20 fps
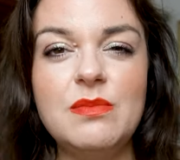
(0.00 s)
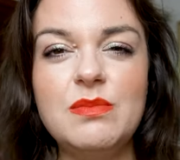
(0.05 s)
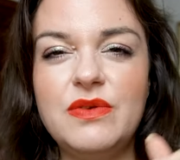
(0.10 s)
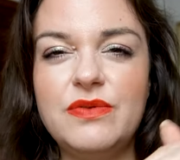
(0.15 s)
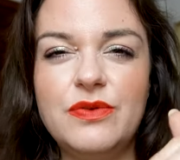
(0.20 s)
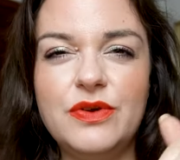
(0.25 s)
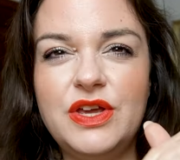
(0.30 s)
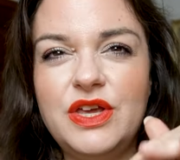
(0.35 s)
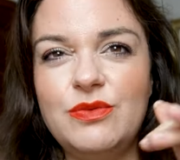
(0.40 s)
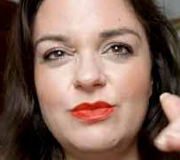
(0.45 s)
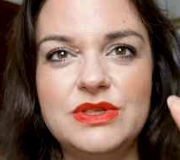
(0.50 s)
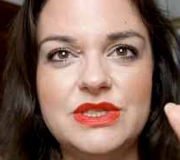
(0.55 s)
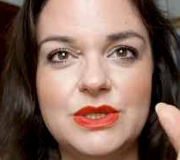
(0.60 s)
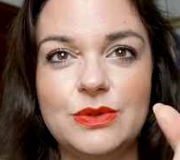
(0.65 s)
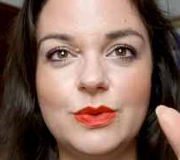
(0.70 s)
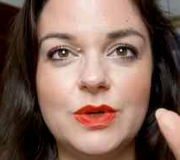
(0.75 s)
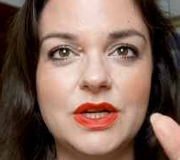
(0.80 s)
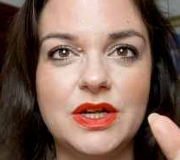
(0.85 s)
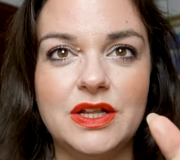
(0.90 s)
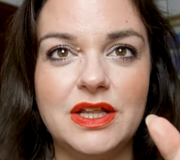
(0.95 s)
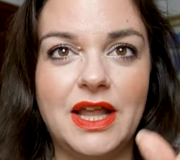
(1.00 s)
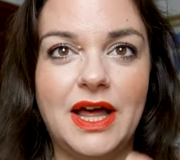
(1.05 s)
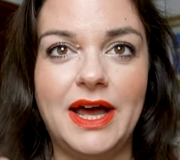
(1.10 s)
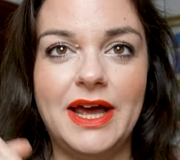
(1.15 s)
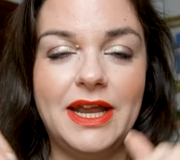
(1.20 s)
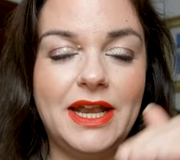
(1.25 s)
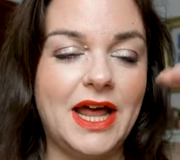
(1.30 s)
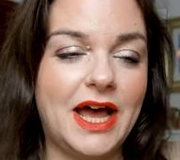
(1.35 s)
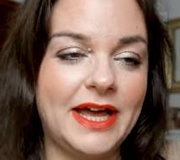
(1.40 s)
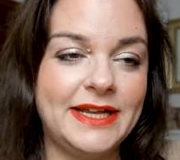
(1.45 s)
Before you would do it
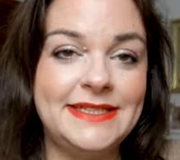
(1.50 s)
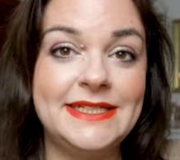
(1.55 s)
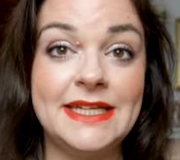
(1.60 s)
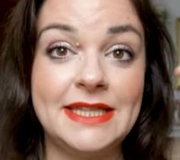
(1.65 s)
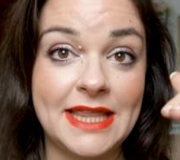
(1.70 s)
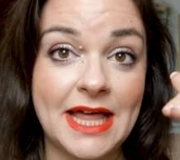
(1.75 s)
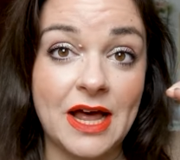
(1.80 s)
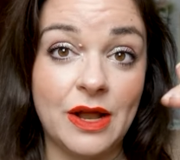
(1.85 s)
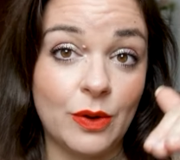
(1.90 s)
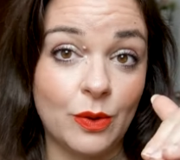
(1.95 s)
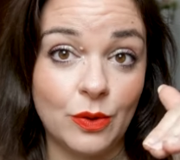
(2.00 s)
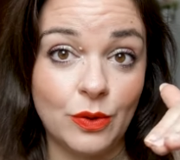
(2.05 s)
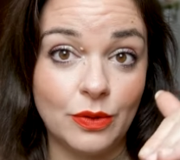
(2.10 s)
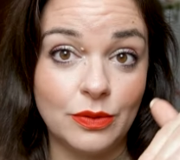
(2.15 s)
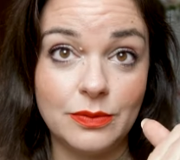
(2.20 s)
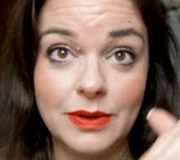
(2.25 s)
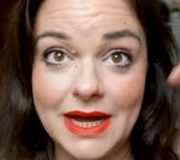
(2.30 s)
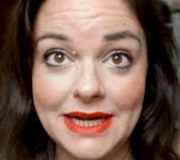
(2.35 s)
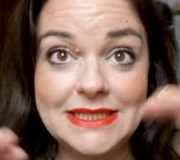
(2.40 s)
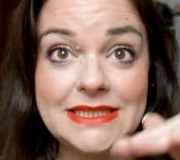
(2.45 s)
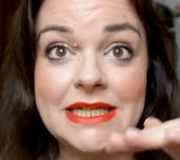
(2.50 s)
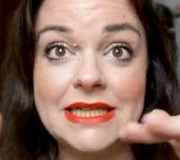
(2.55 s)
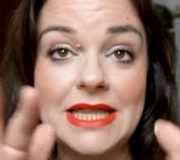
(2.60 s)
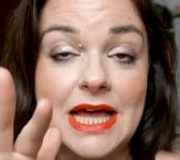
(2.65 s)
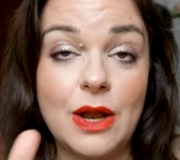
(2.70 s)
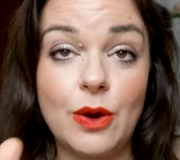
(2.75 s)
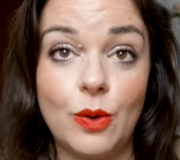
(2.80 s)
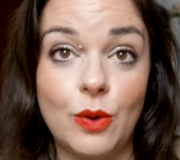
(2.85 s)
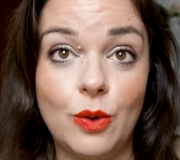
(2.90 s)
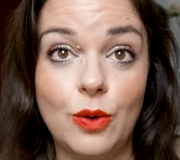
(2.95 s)
online, I did that all. I did
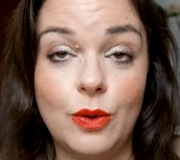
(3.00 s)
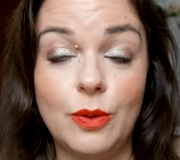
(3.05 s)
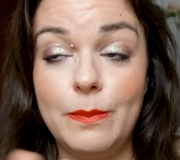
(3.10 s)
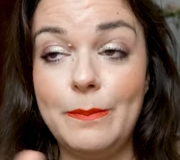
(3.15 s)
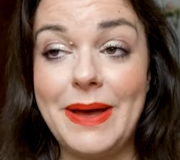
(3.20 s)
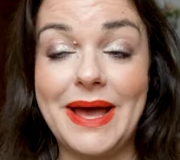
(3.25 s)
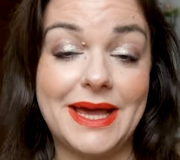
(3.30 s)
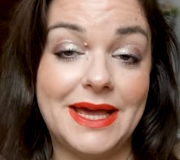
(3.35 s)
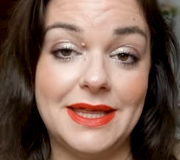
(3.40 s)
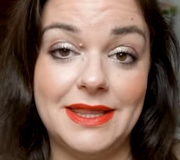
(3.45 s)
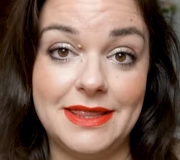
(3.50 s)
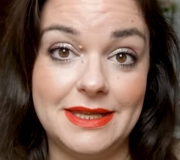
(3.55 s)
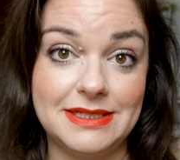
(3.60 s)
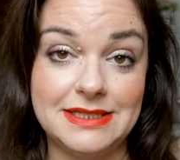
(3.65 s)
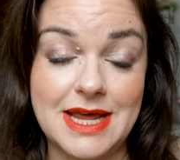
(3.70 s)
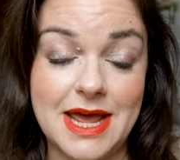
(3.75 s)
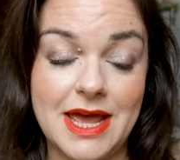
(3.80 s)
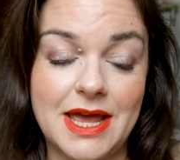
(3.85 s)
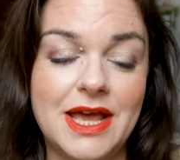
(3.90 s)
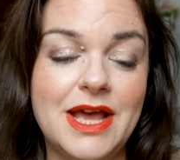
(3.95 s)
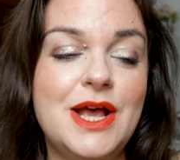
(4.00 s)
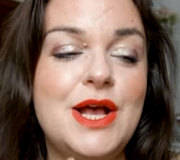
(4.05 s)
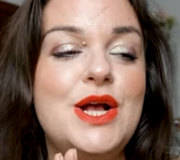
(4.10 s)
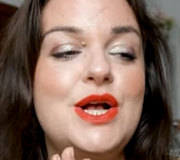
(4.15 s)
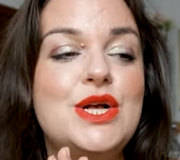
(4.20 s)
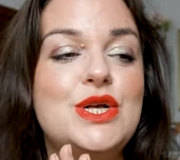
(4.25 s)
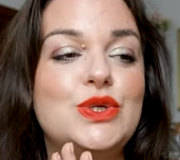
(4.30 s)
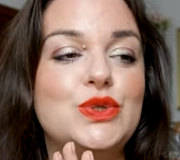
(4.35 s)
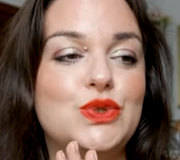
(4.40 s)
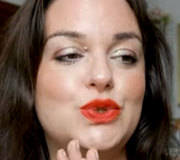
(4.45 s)
that all back in the day.
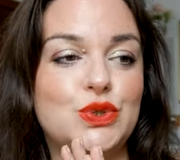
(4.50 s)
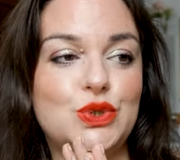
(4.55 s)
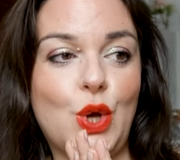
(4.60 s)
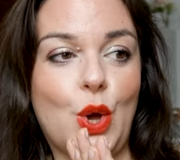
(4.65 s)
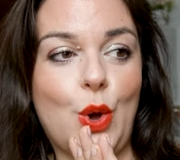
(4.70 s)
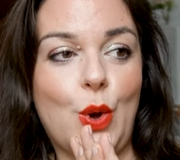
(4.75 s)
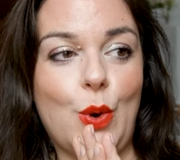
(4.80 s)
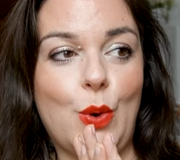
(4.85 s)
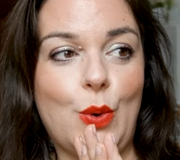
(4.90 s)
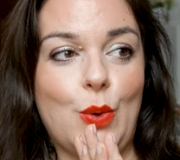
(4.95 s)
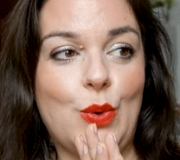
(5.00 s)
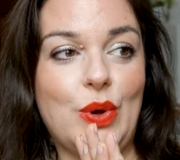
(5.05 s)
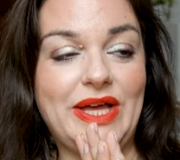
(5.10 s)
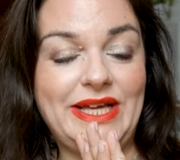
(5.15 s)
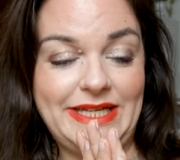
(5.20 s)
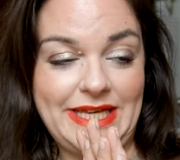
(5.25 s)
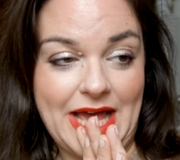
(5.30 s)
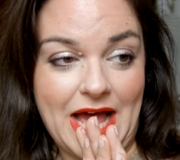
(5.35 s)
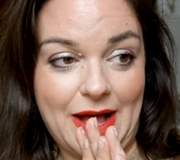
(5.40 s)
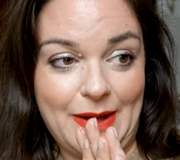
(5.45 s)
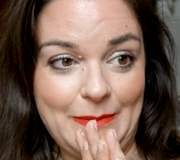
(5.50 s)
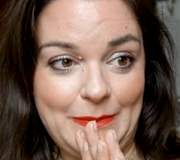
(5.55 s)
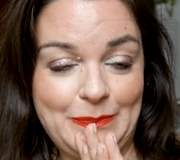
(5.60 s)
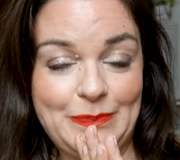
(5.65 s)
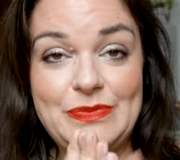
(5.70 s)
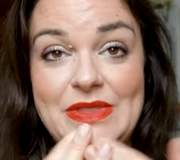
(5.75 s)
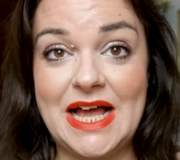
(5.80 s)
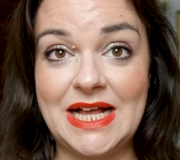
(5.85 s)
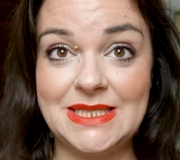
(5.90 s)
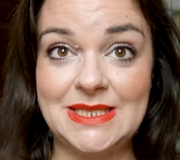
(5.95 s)
So yeah,
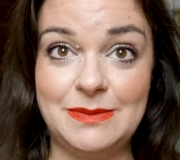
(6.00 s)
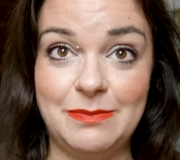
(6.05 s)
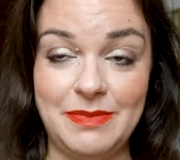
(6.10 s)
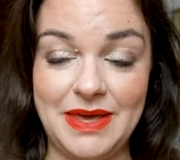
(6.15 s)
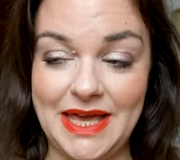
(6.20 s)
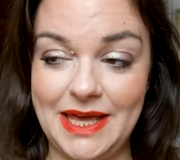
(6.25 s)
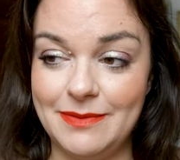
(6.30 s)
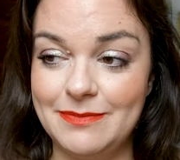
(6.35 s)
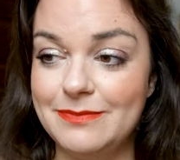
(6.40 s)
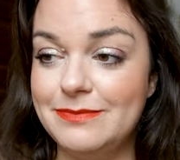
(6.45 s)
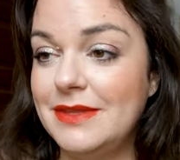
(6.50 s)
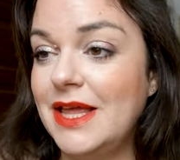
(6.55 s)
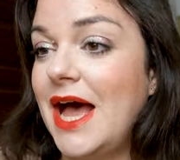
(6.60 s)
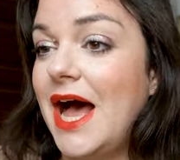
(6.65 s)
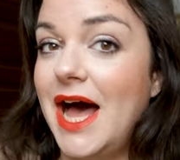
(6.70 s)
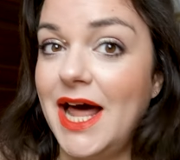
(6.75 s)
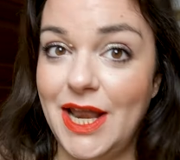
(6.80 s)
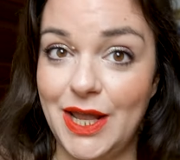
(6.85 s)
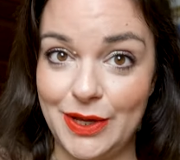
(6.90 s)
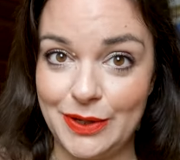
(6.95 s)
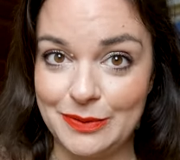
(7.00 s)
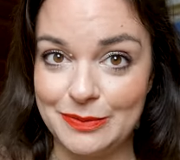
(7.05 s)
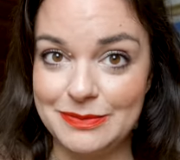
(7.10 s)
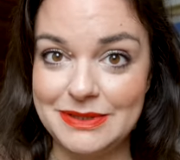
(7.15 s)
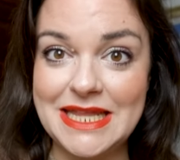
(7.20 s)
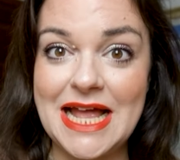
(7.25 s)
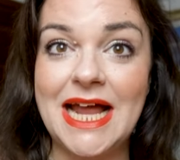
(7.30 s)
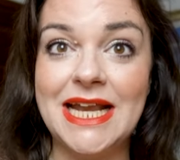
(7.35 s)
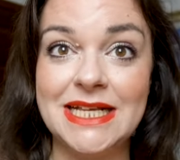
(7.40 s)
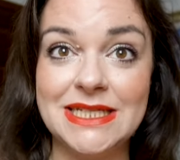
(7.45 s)
that's me. Hello,
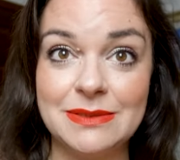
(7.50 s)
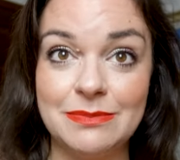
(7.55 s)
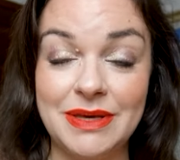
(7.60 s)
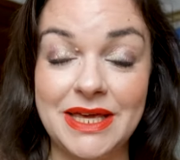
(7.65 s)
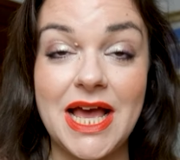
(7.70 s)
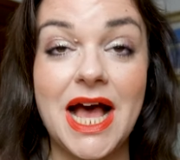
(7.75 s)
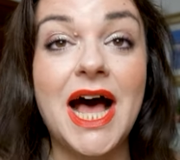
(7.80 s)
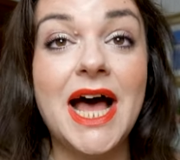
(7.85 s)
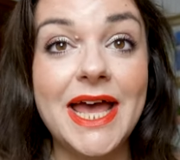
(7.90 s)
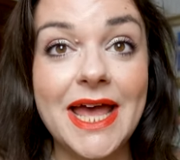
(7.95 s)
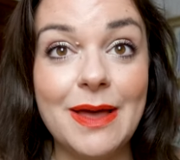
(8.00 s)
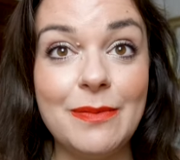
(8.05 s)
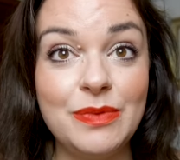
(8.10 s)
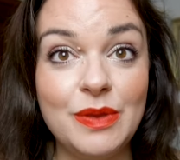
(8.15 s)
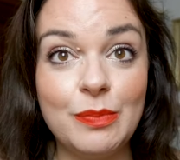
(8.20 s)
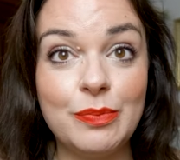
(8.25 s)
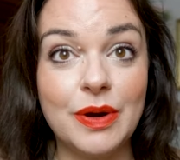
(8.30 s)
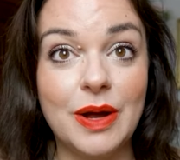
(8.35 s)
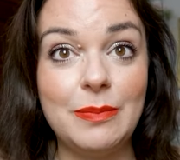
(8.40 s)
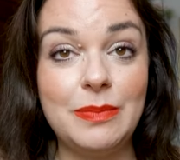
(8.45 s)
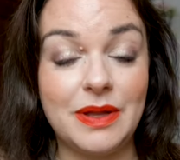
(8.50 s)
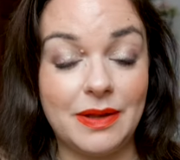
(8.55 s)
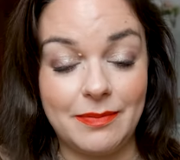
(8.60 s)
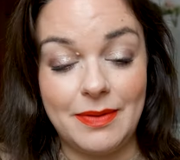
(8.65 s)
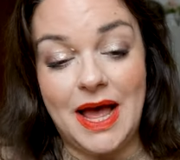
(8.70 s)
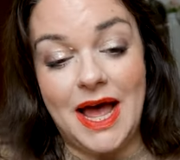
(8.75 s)
that is me. I am the problem.